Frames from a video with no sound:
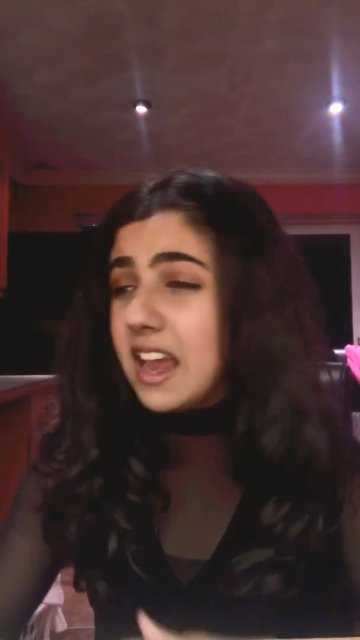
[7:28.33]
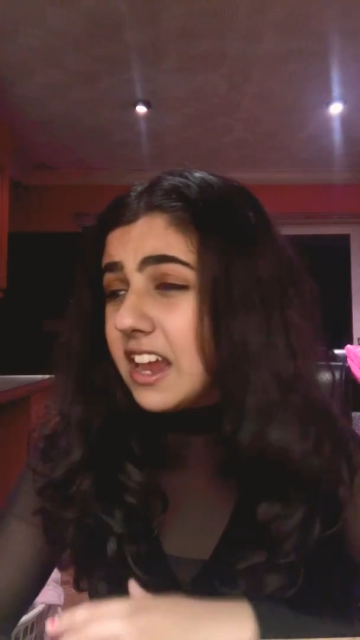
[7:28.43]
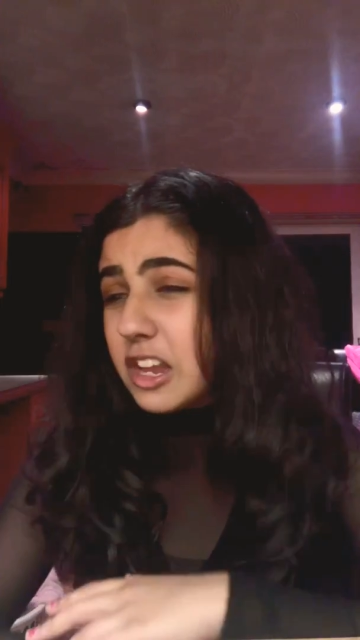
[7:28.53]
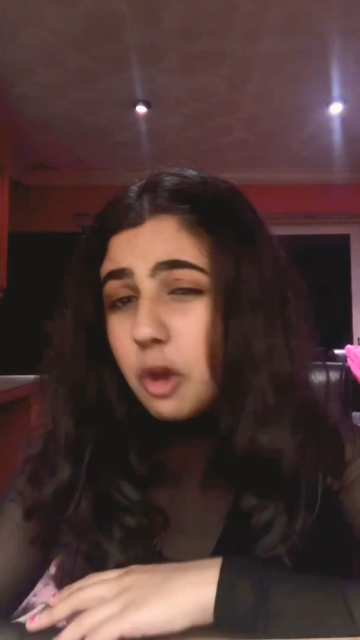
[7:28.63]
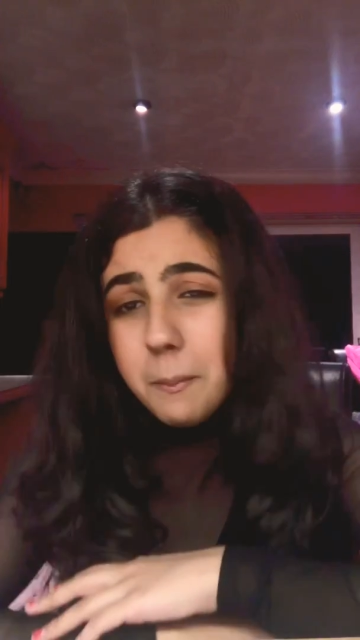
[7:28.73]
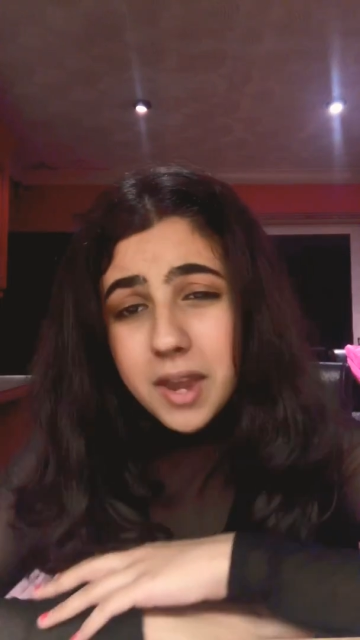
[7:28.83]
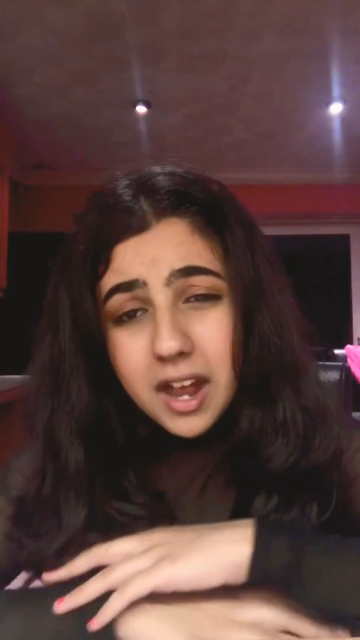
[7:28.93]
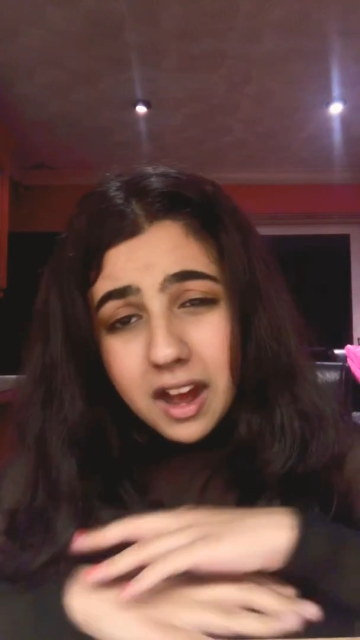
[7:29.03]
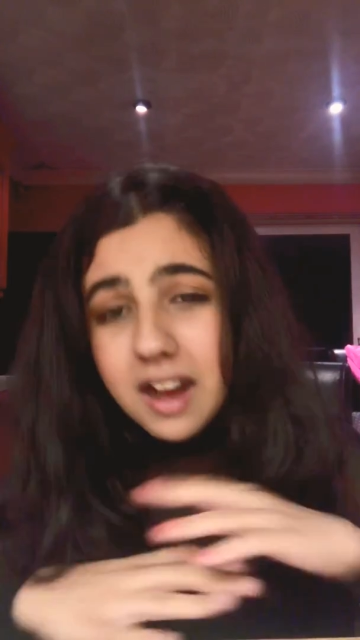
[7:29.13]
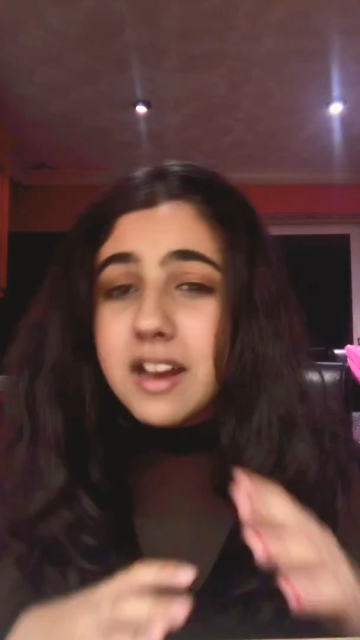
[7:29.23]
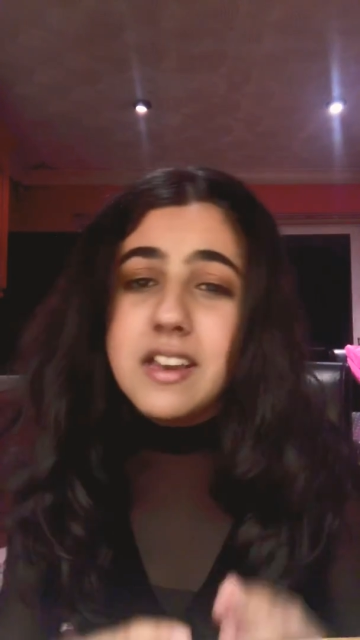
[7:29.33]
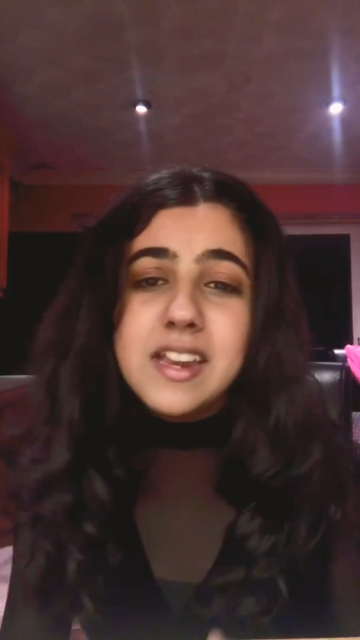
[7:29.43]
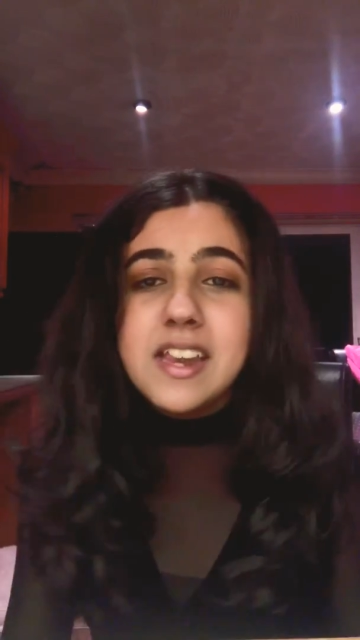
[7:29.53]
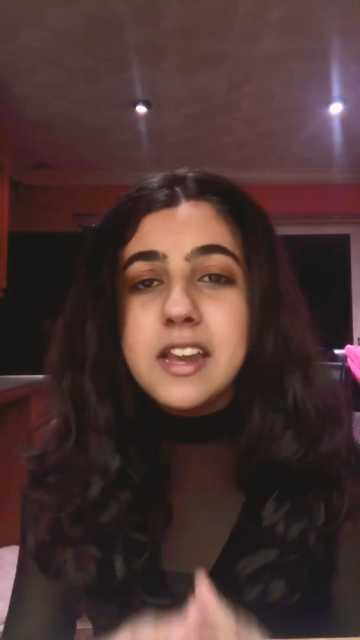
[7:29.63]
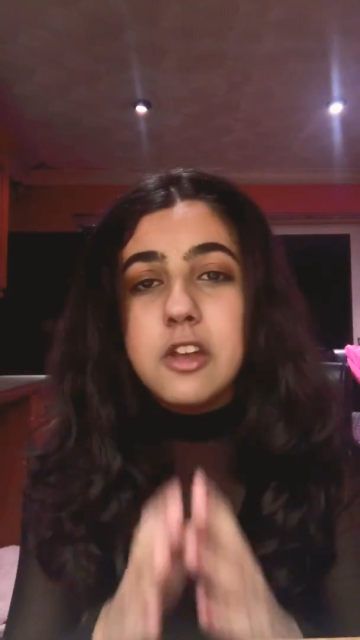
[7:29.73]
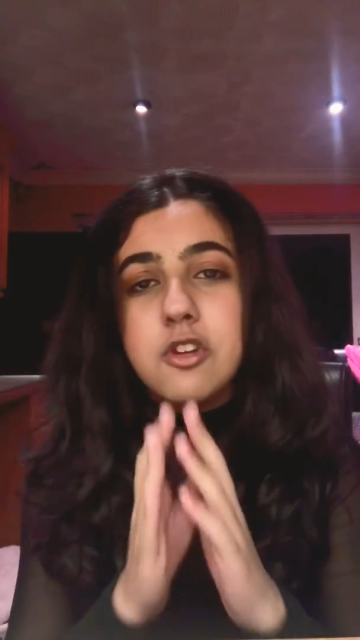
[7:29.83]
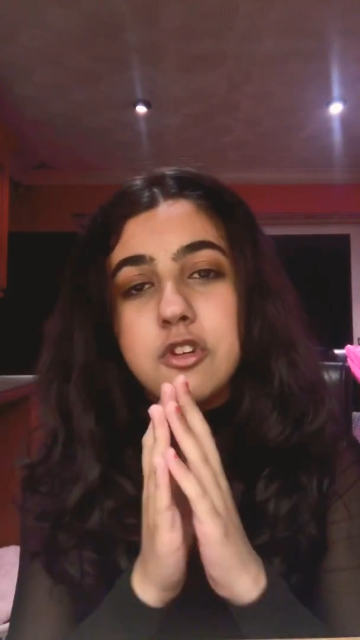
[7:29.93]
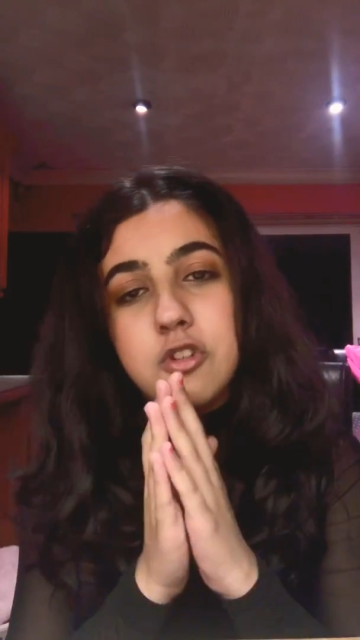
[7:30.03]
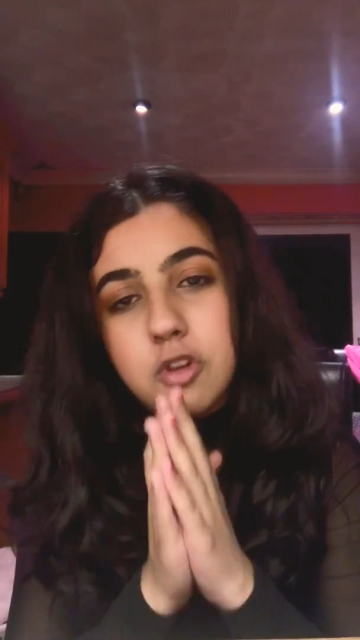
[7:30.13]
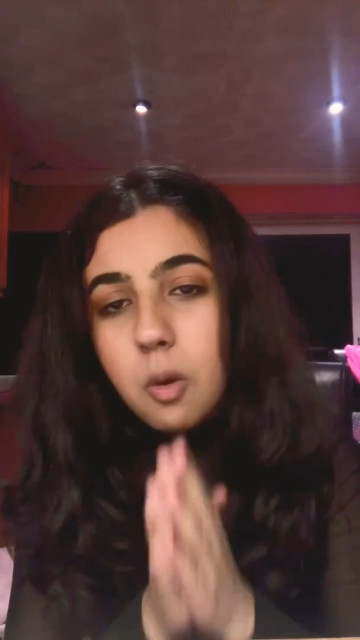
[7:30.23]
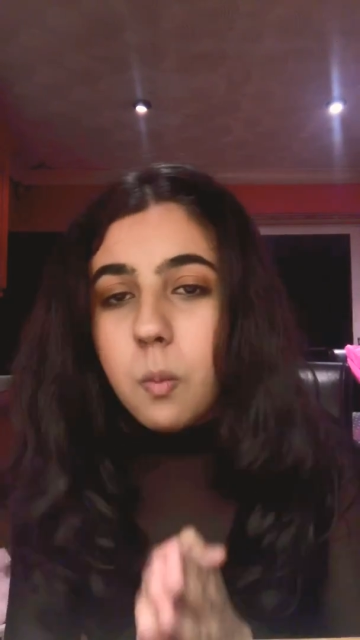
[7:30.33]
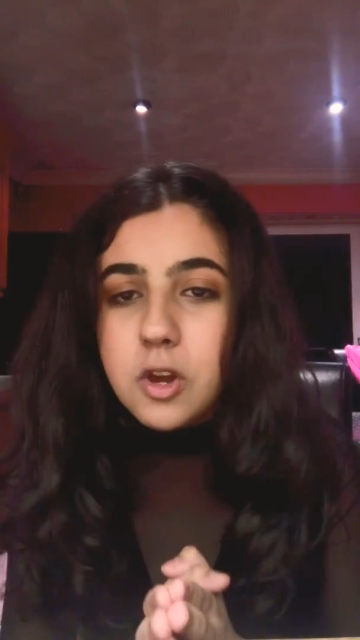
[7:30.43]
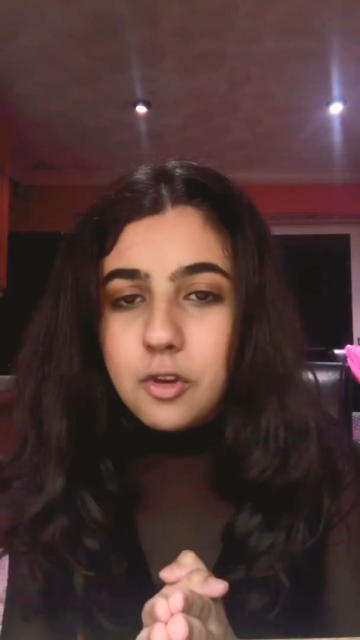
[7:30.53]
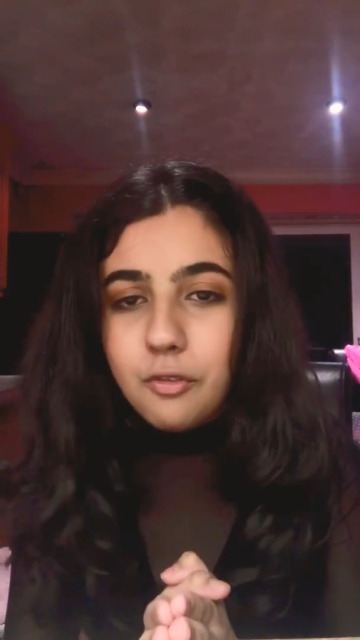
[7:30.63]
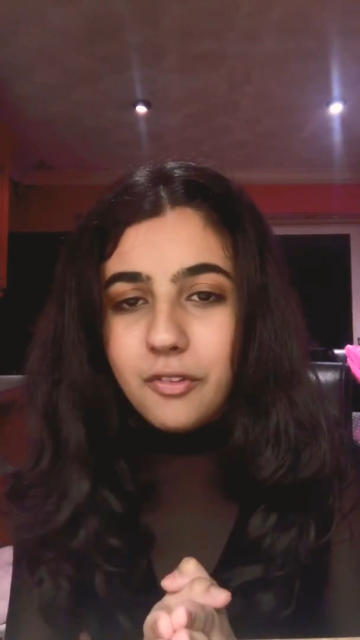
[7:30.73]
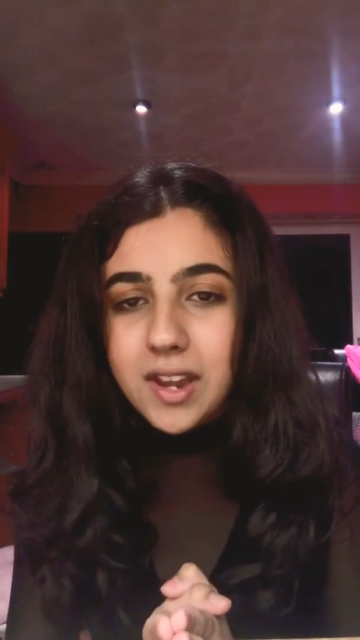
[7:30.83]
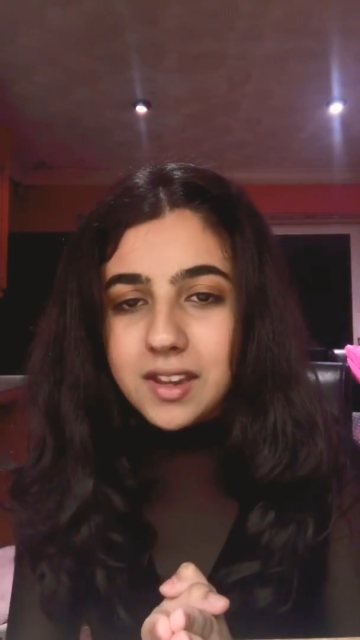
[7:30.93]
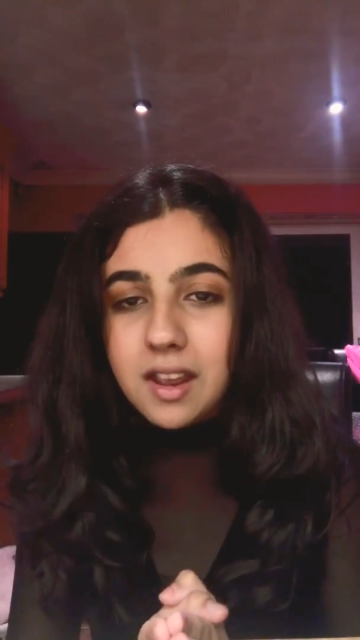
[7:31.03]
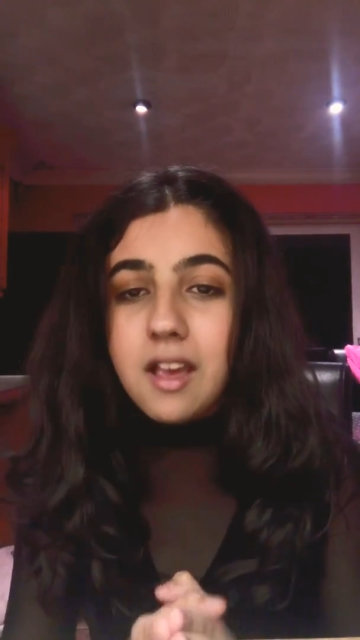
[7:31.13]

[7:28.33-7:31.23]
It's going to be an ugly scene that you do not want to face.